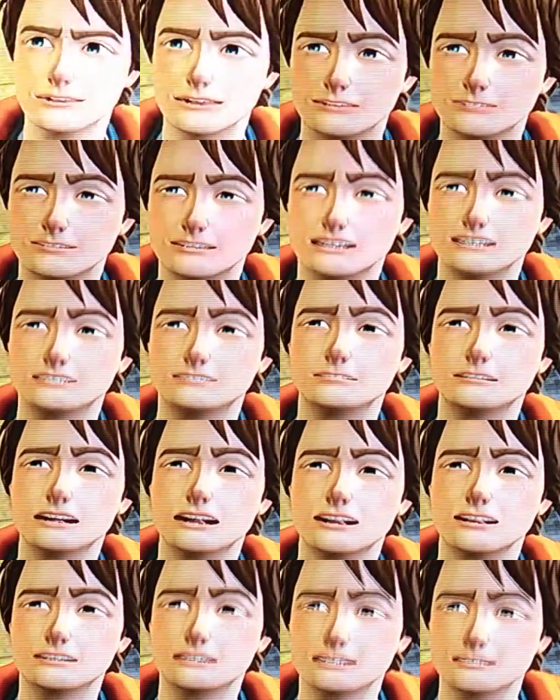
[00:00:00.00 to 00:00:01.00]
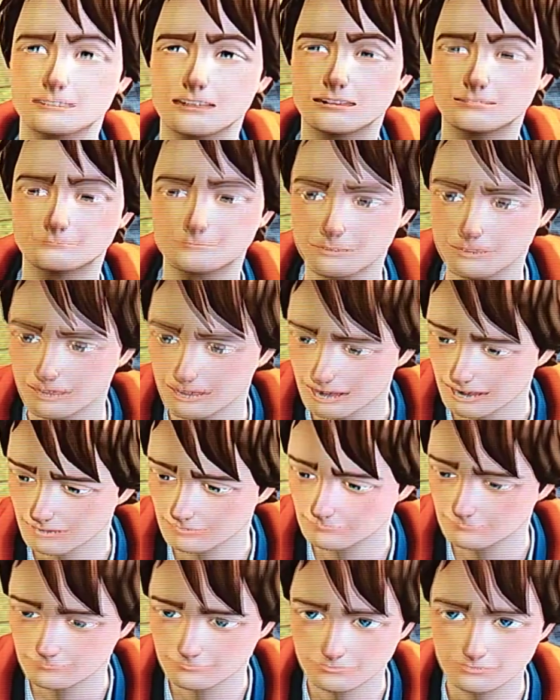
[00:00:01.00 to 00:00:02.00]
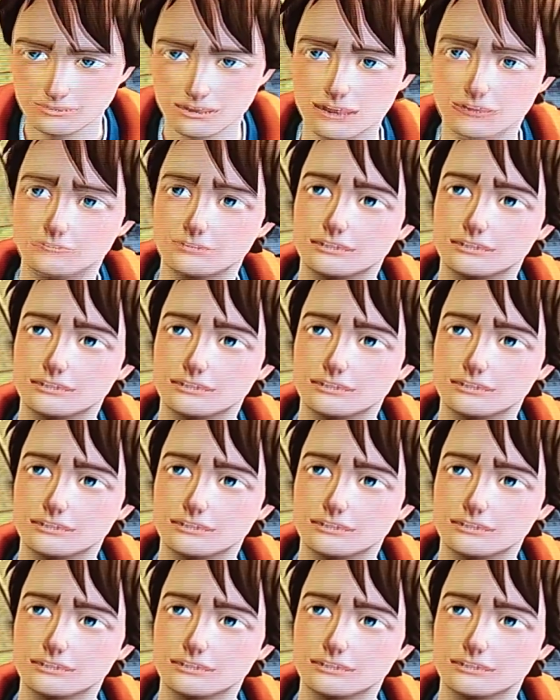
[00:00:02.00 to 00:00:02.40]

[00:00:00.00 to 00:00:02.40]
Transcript: try all. I'm not a hooligan, ma'am. I'm a, a